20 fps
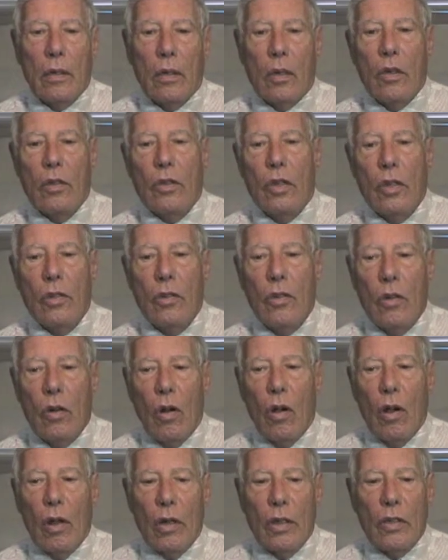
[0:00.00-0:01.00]
continued
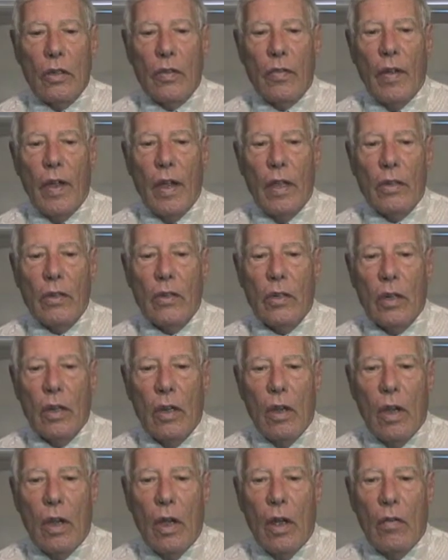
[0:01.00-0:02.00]
on his fast
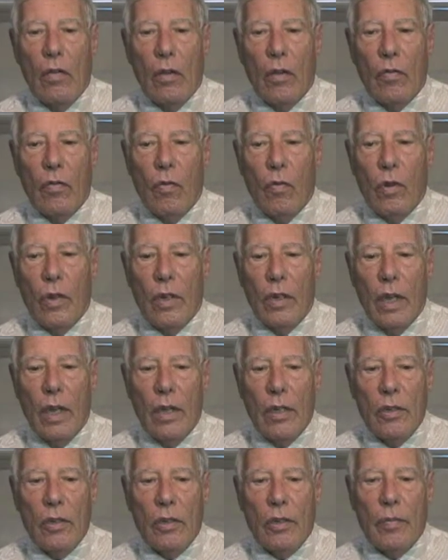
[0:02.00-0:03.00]
for the 40
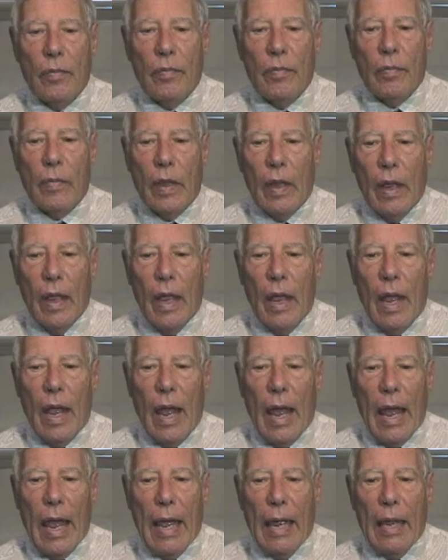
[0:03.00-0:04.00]
days,
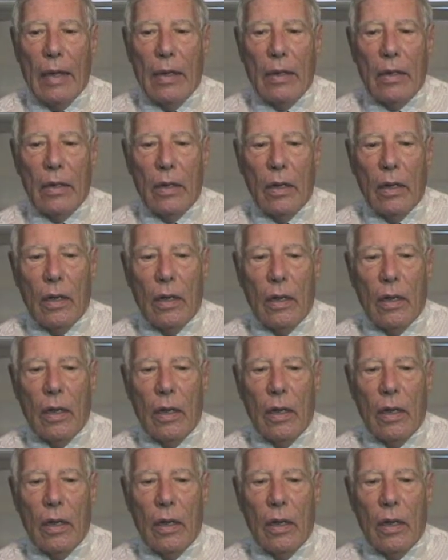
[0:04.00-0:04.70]
and